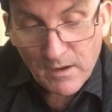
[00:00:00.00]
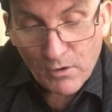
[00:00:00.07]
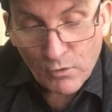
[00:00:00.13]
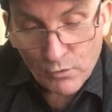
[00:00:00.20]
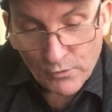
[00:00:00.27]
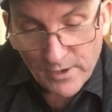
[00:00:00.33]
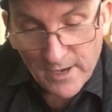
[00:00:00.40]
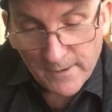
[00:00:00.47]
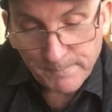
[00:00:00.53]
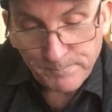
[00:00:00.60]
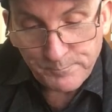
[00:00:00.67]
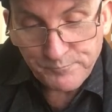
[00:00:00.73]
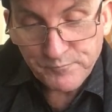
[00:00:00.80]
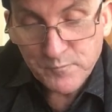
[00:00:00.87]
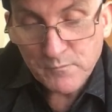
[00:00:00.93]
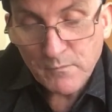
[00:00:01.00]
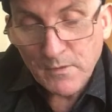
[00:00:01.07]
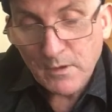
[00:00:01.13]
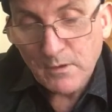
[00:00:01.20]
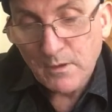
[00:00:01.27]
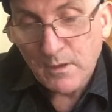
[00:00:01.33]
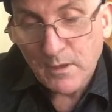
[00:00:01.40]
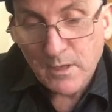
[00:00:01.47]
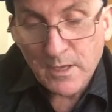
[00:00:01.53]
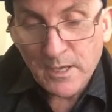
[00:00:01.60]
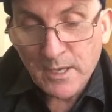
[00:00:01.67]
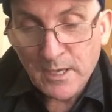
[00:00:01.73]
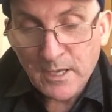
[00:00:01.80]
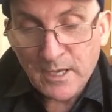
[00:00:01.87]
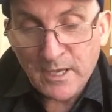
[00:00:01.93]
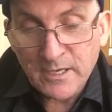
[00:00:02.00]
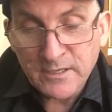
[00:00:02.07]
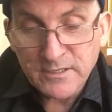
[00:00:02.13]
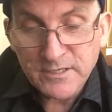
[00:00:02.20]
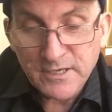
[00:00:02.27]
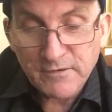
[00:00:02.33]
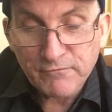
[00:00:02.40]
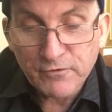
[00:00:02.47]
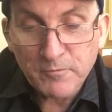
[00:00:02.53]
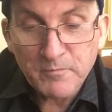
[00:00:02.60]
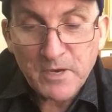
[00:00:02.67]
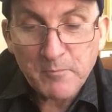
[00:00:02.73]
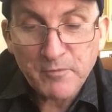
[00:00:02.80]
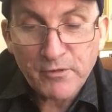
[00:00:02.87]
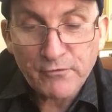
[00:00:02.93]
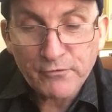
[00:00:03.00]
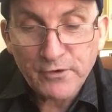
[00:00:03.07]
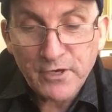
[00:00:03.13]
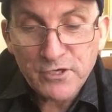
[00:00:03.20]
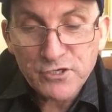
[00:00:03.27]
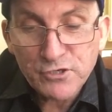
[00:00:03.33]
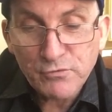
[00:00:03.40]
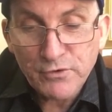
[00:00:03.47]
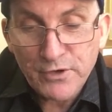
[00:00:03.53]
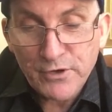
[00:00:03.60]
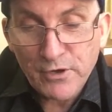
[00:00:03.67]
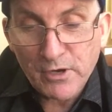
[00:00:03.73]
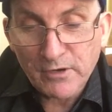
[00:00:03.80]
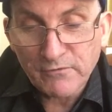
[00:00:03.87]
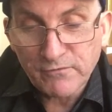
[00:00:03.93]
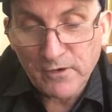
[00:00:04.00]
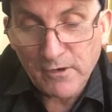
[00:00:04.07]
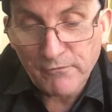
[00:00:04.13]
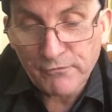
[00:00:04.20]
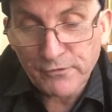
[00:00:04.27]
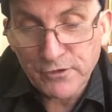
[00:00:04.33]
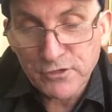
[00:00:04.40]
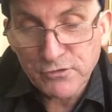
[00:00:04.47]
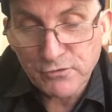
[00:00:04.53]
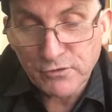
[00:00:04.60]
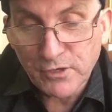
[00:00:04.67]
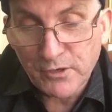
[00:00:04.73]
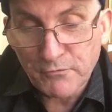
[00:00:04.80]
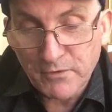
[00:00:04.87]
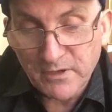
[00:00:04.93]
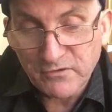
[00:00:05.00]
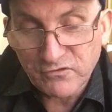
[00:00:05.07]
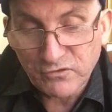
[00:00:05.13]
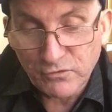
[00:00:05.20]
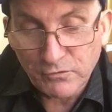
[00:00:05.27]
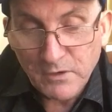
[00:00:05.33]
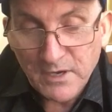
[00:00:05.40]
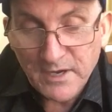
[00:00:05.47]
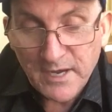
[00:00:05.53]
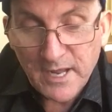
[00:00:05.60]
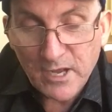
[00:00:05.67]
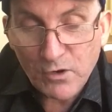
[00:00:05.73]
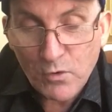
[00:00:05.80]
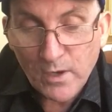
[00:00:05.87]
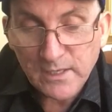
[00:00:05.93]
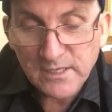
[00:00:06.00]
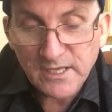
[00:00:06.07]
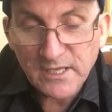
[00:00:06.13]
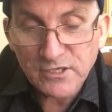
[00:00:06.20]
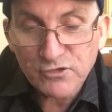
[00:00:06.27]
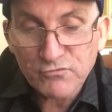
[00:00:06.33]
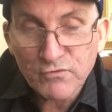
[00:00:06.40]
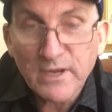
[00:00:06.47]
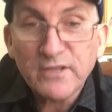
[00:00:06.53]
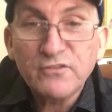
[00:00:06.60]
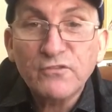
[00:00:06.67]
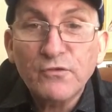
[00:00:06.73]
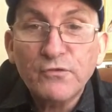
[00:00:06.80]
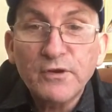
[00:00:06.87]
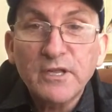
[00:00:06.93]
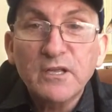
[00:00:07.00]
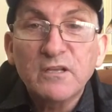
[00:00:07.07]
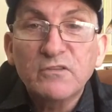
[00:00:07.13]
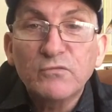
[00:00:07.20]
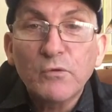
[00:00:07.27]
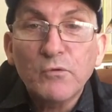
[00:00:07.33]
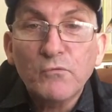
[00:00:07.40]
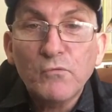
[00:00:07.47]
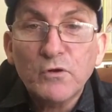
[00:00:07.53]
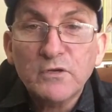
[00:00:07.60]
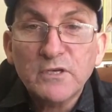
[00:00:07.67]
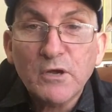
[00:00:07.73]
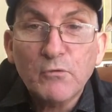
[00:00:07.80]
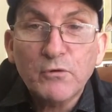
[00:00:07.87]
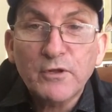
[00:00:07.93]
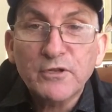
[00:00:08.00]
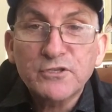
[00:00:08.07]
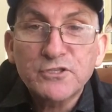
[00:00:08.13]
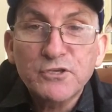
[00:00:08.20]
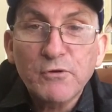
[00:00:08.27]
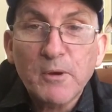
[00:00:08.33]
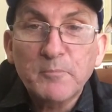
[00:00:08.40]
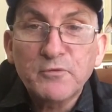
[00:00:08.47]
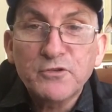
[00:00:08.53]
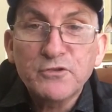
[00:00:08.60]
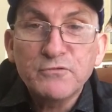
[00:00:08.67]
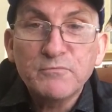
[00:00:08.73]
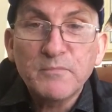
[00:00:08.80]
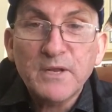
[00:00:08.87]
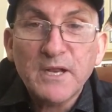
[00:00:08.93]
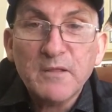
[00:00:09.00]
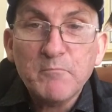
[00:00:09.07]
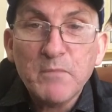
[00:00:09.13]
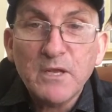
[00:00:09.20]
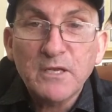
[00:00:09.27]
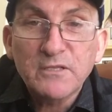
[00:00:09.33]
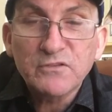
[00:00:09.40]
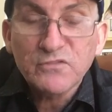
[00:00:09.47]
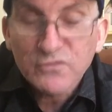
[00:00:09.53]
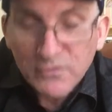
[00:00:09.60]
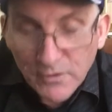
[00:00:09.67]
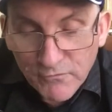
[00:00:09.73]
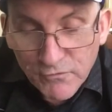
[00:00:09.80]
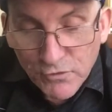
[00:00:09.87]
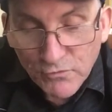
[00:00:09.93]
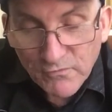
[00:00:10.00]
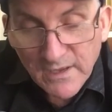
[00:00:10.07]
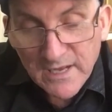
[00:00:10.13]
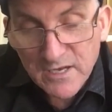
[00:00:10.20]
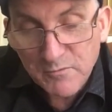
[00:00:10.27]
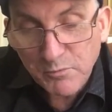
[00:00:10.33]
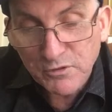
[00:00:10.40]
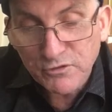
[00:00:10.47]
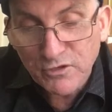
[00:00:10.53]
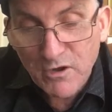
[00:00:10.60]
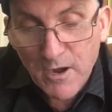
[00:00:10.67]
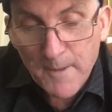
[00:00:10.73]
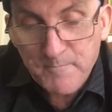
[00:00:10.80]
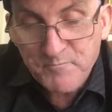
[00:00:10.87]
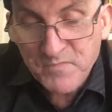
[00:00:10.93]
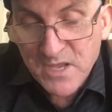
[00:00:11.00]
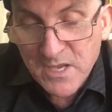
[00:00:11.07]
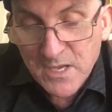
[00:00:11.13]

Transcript: ORIA. From number 3, 2 and 9. 5, 3, 2 and 9, race 2. Now quickly into race 3, because we don't want to chew up too many minutes of your valuable time.